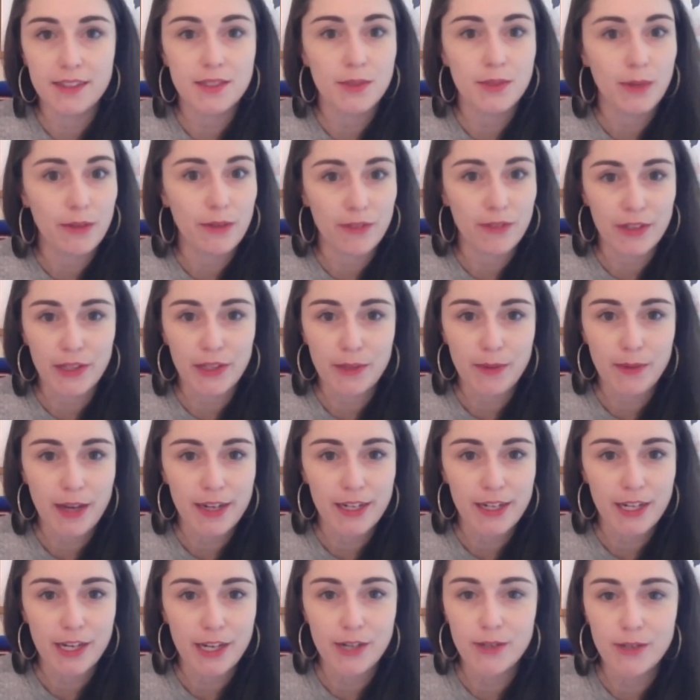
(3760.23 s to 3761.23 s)
so we really want
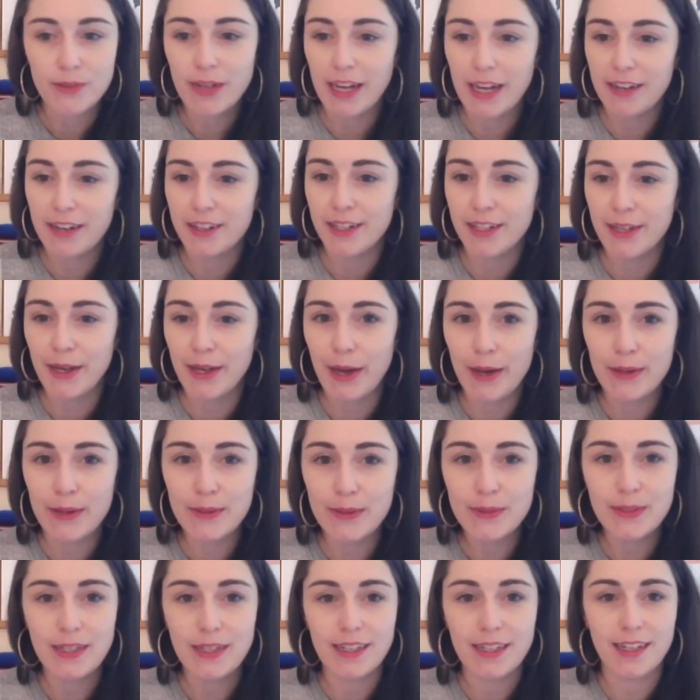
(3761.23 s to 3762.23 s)
to know how did it
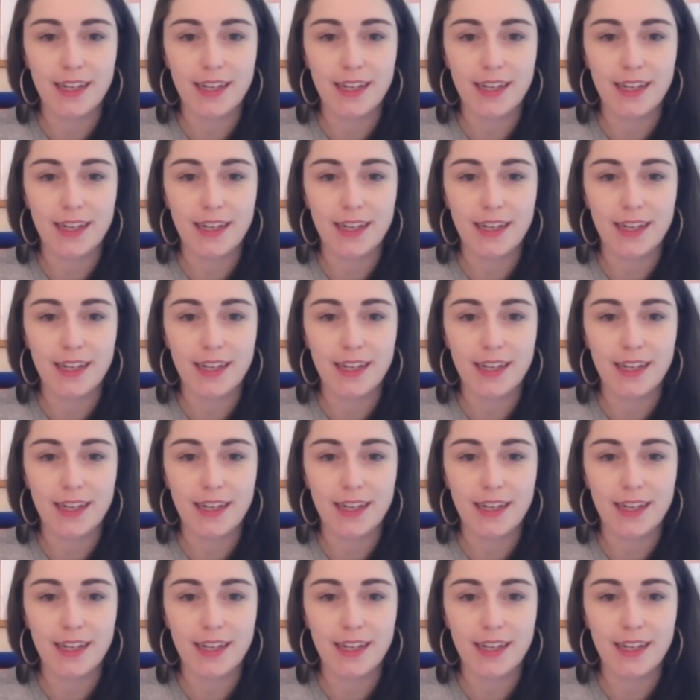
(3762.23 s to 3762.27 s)
go?